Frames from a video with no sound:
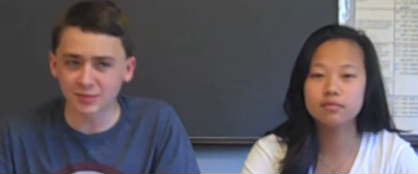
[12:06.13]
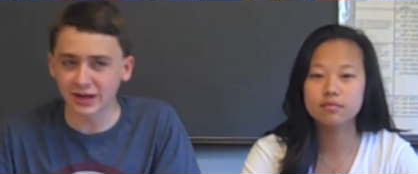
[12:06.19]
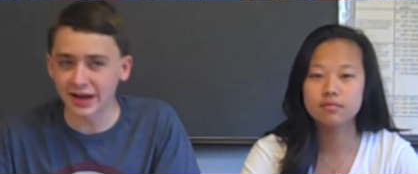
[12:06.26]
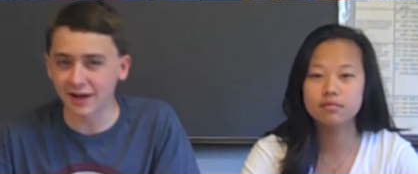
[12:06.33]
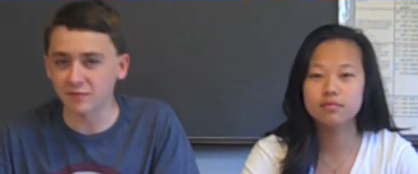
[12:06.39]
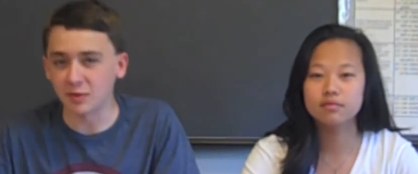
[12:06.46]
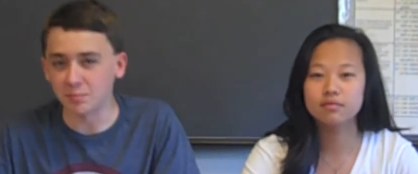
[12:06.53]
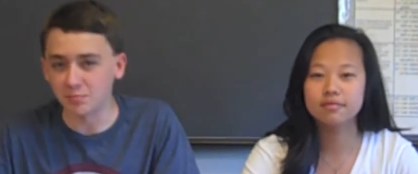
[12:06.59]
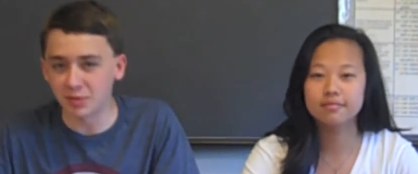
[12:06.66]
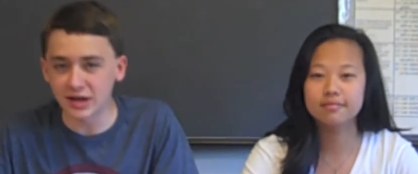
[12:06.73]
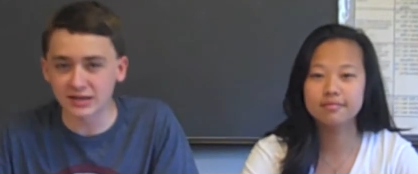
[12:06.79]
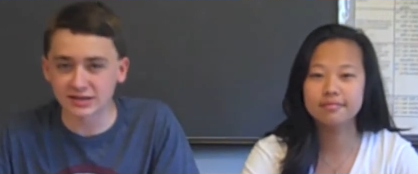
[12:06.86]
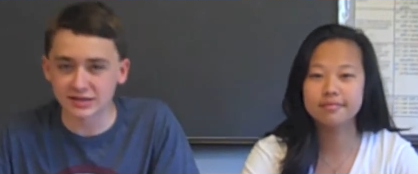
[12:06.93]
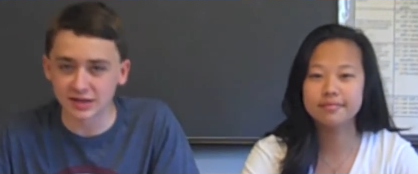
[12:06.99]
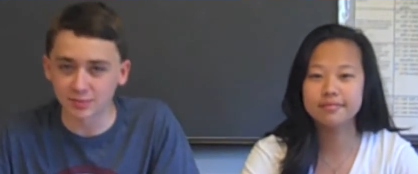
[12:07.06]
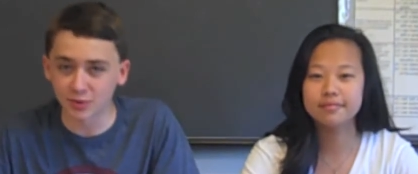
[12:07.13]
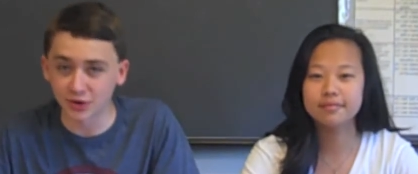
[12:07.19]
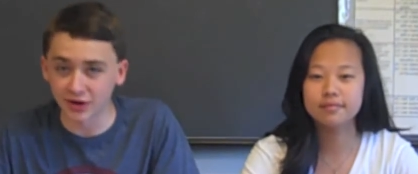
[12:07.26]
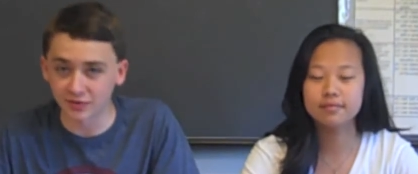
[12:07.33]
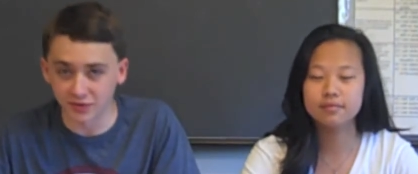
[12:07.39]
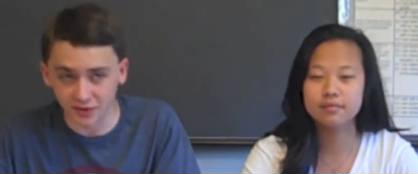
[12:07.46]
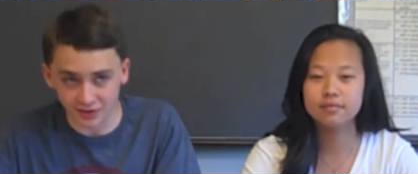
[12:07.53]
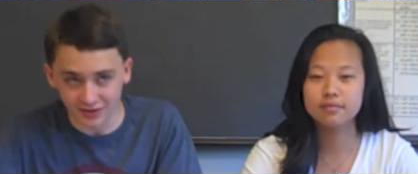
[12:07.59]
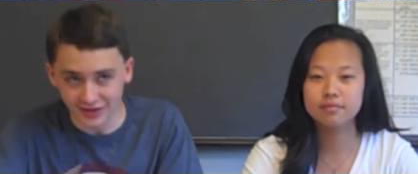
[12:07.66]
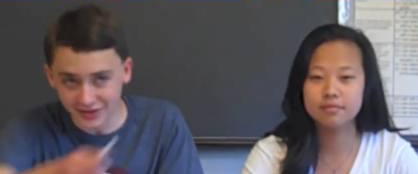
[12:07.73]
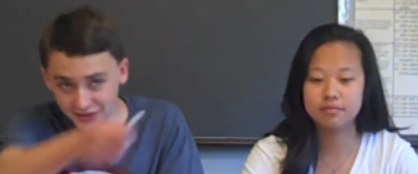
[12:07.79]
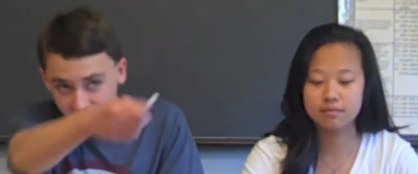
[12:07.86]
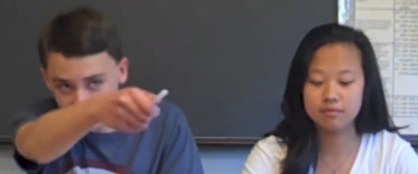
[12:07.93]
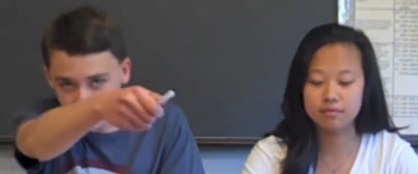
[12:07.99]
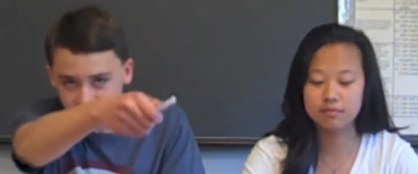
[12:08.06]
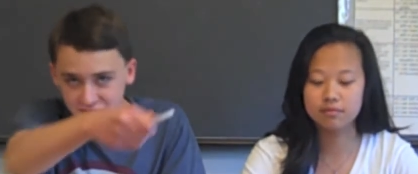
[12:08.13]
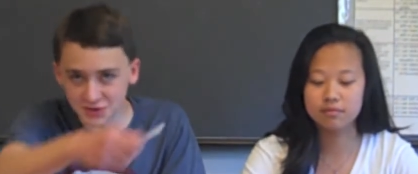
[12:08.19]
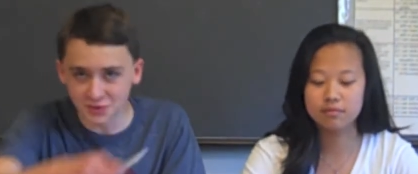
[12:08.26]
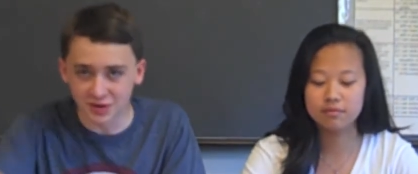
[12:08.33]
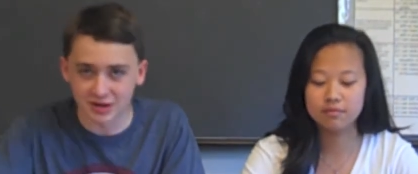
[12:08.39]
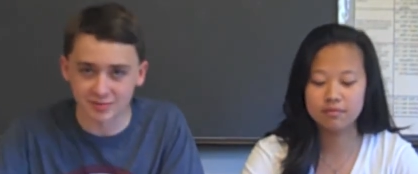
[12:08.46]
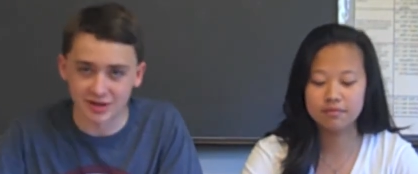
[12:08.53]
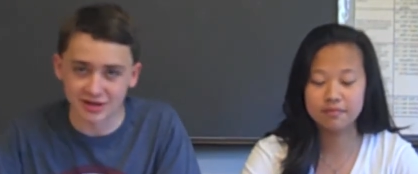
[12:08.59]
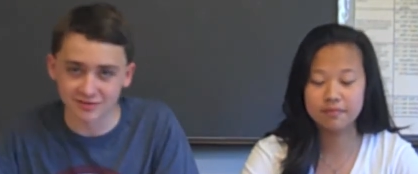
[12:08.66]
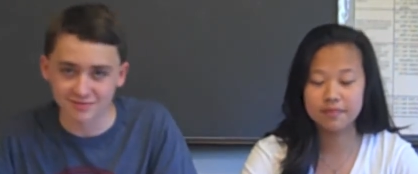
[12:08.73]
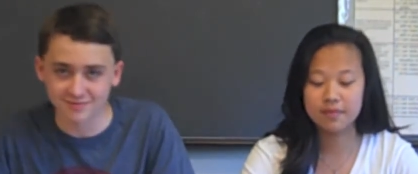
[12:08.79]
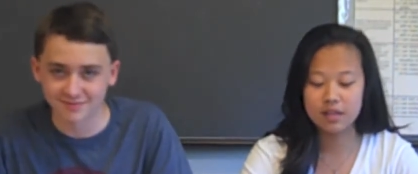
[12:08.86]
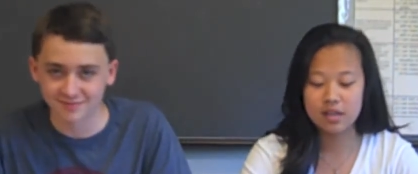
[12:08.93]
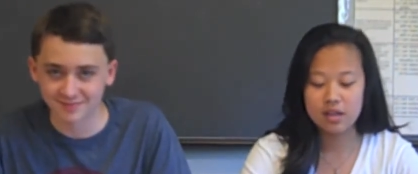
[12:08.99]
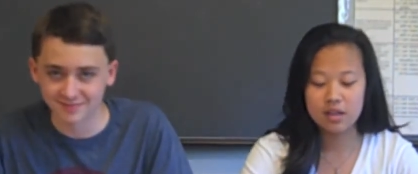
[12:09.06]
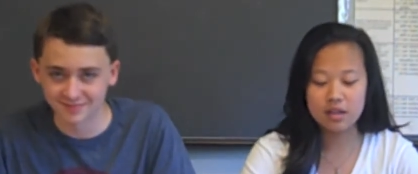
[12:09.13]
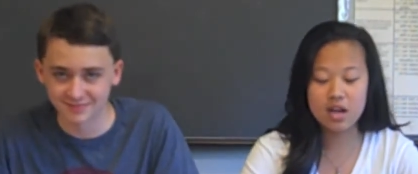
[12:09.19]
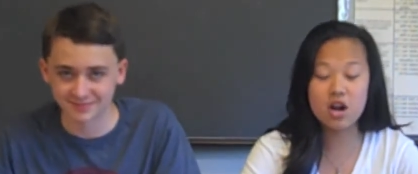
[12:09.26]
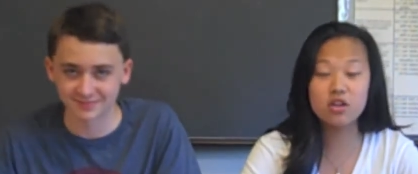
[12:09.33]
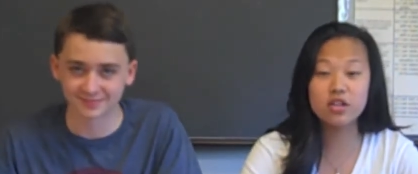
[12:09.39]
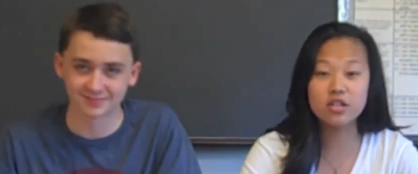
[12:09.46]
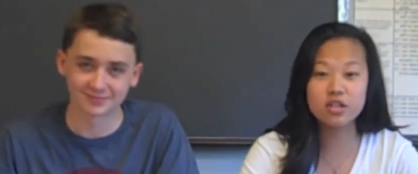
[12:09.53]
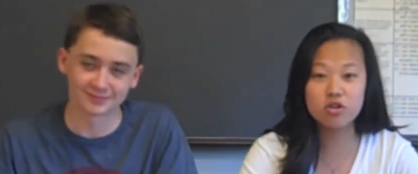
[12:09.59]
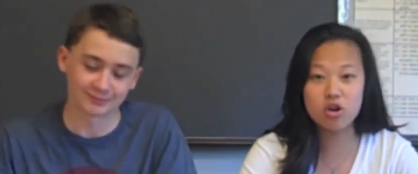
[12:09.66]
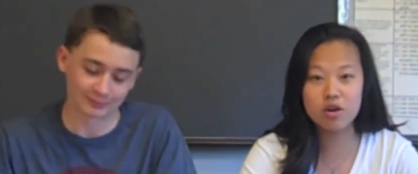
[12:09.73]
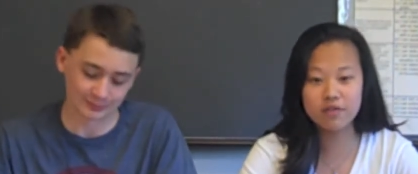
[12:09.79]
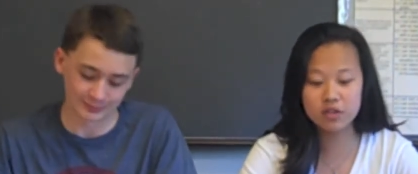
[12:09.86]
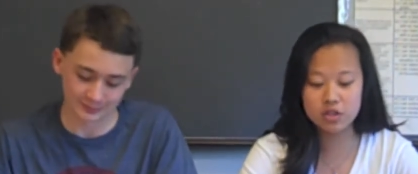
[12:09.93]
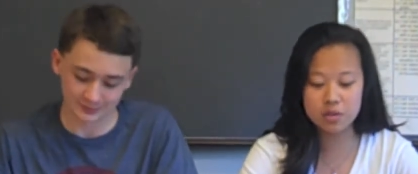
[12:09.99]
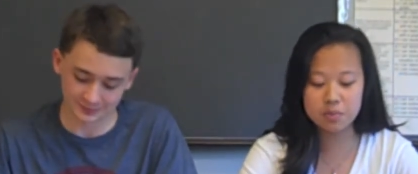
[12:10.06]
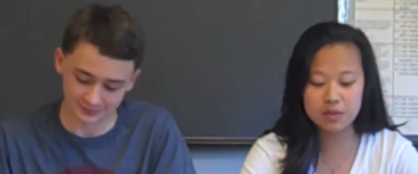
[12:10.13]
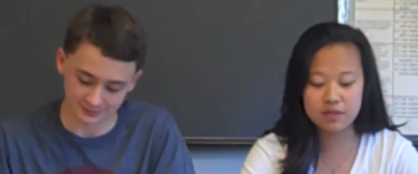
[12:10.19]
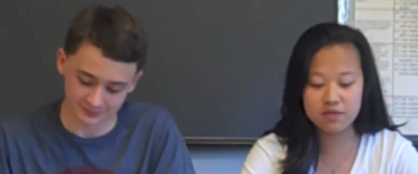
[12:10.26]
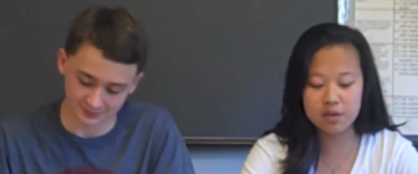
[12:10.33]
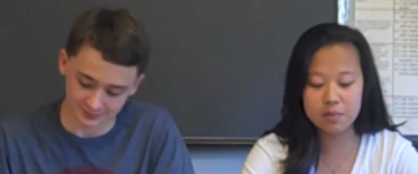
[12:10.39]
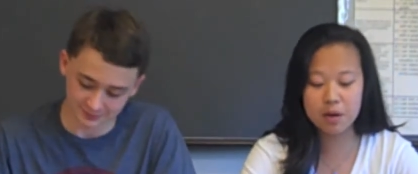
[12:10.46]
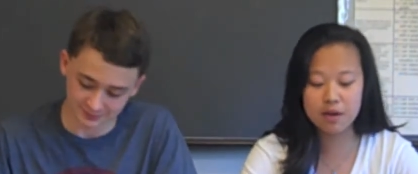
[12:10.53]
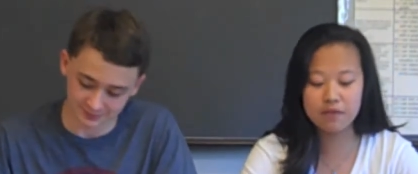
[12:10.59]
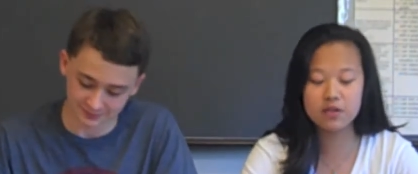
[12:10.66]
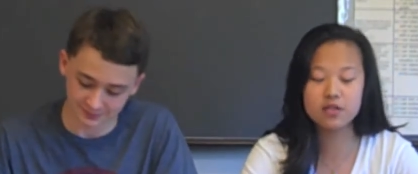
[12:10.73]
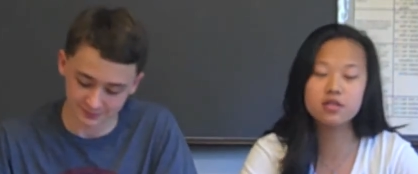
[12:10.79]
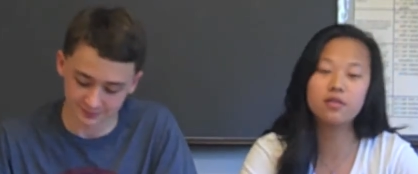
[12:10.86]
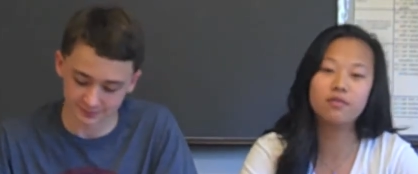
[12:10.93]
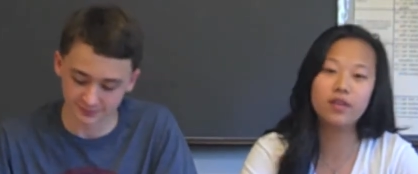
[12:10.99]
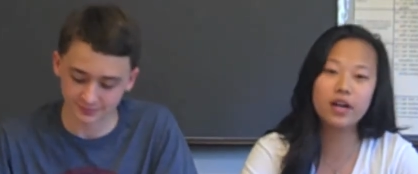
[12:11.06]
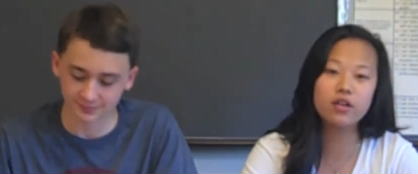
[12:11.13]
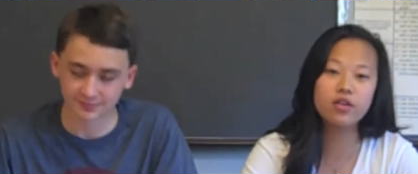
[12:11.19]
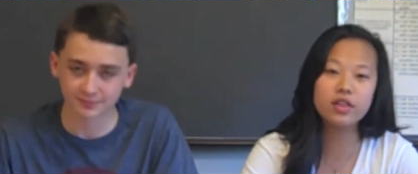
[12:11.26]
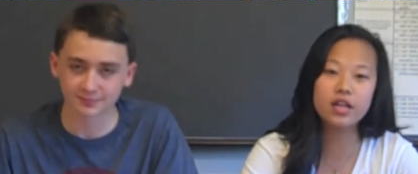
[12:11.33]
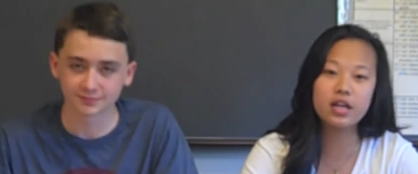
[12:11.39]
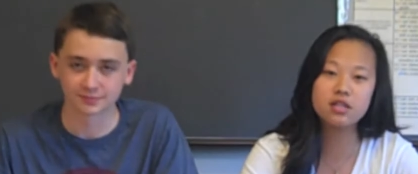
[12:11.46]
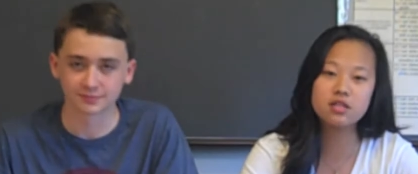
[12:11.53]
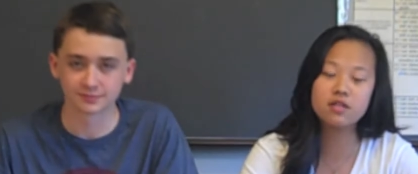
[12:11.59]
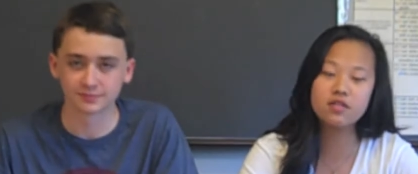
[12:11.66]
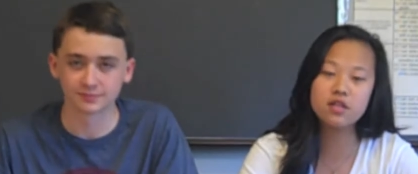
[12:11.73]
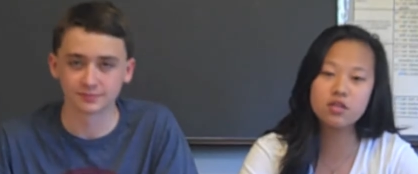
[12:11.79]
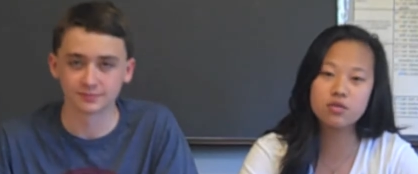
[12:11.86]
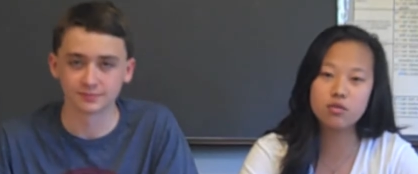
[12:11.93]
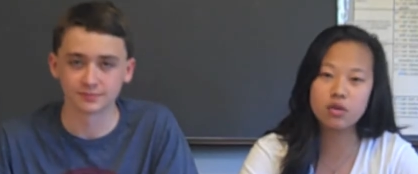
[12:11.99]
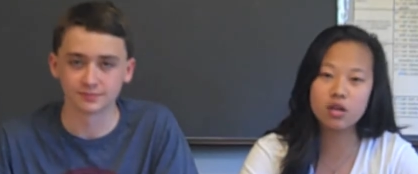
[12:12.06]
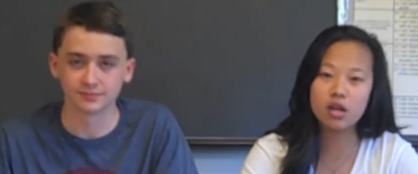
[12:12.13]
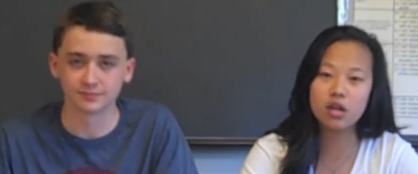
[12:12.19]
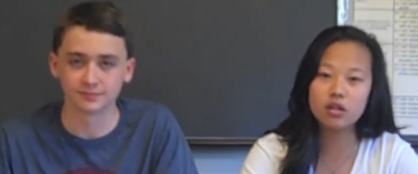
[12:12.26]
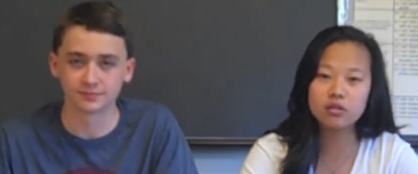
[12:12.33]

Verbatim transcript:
Speaker 1: going to have the best summer ever. Thanks to you, Amy.
Speaker 2: Now let's go over to Ms. Vibar for some final thoughts of the school year.